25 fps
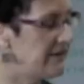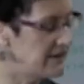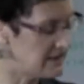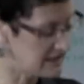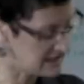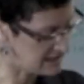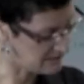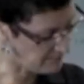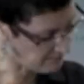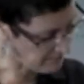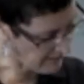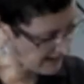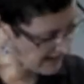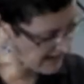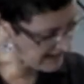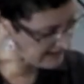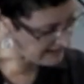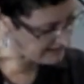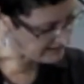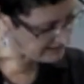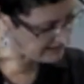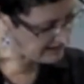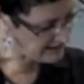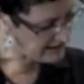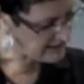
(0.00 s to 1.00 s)
in this
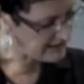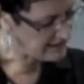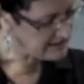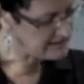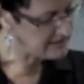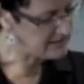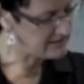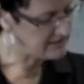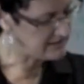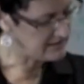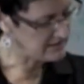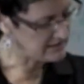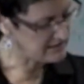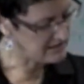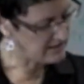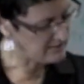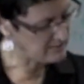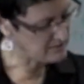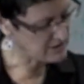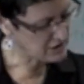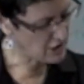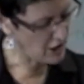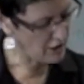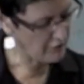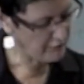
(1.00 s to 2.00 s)
debate since it seems
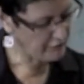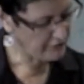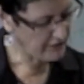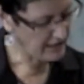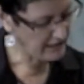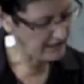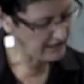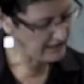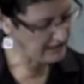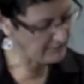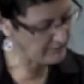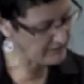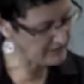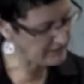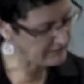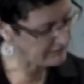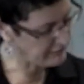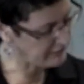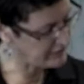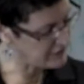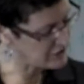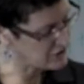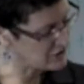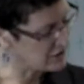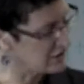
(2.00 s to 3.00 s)
to offer a limited
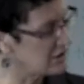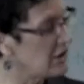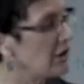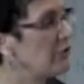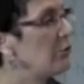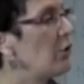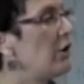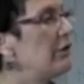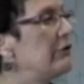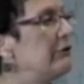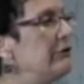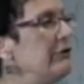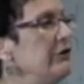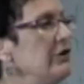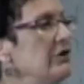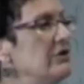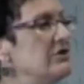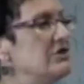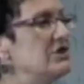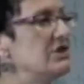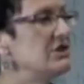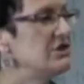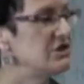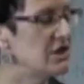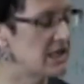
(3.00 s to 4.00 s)
vision of what
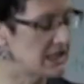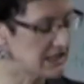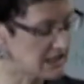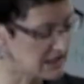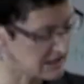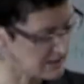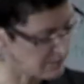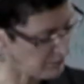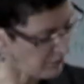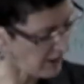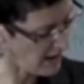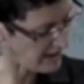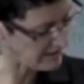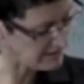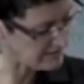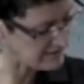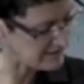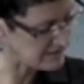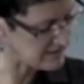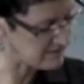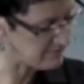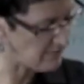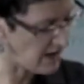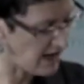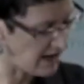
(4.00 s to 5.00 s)
future justice
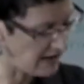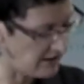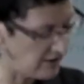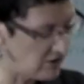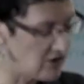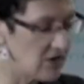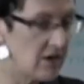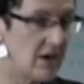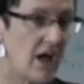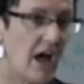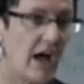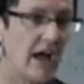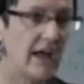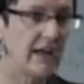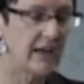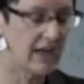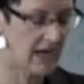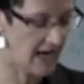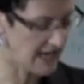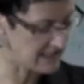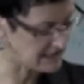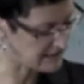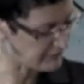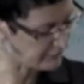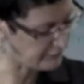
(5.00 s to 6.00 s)
practices might look like,
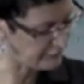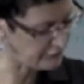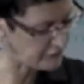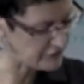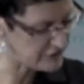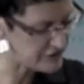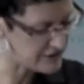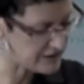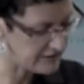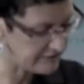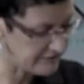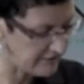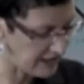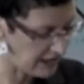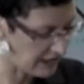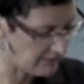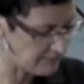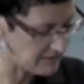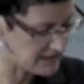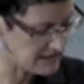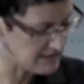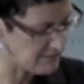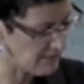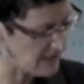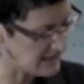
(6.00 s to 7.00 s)
as if future
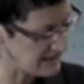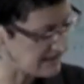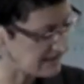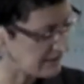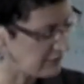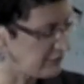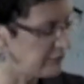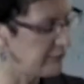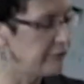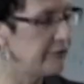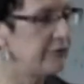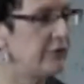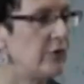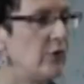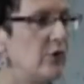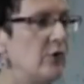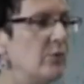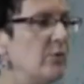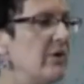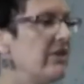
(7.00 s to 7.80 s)
developments must conform